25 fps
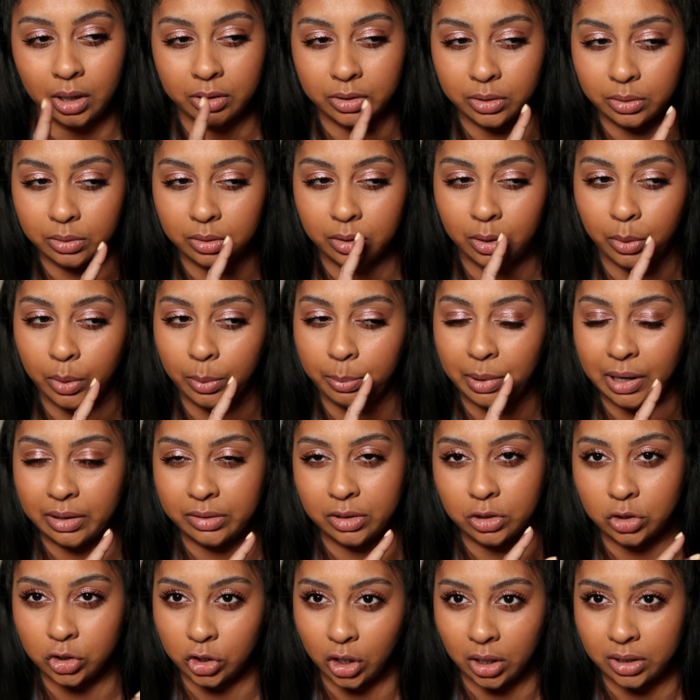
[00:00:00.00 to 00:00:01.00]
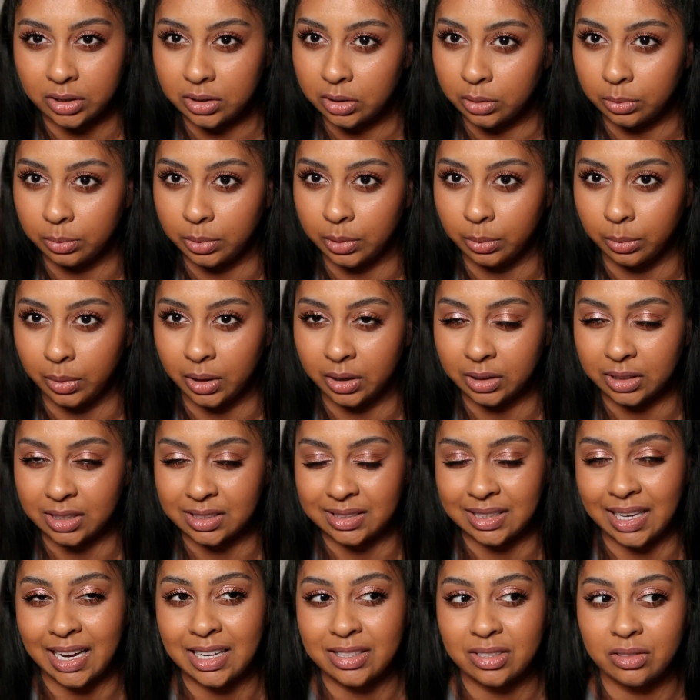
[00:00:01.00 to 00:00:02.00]
I don't know about the Charlotte Tilbury one
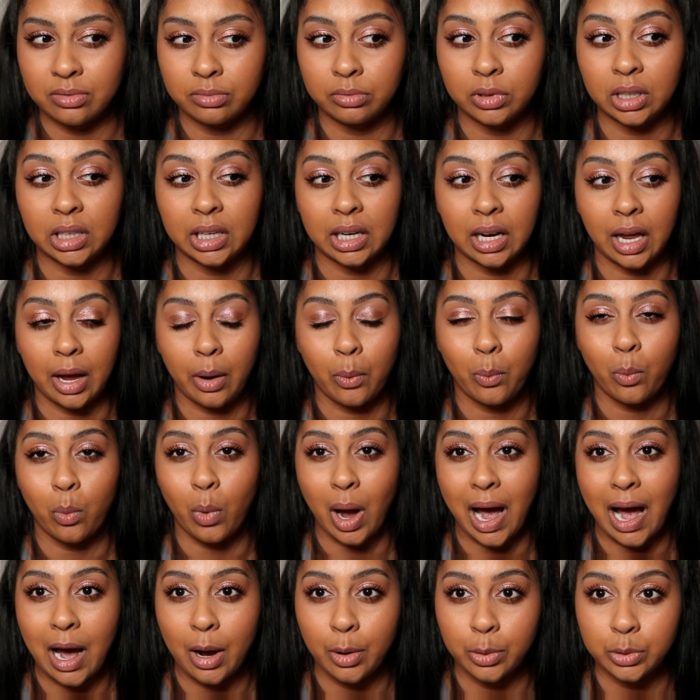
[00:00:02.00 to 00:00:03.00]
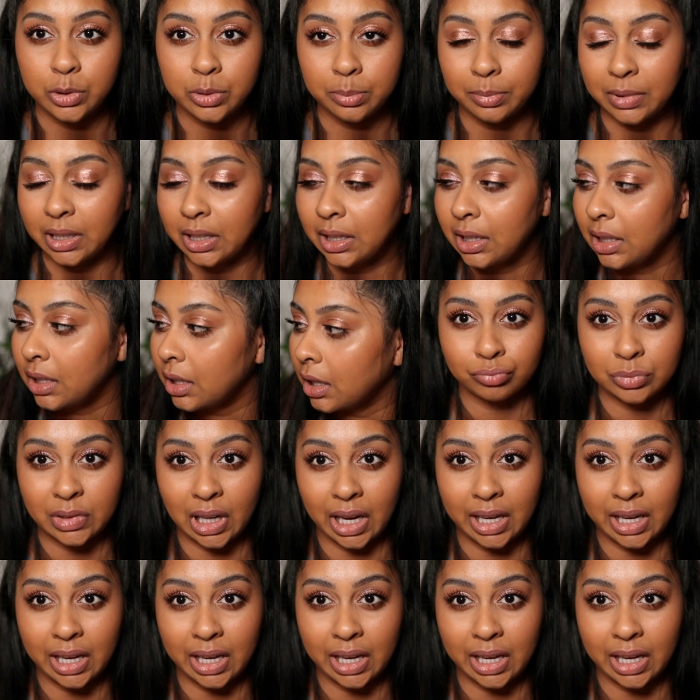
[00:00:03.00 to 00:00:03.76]
because it hasn't really like wowed me.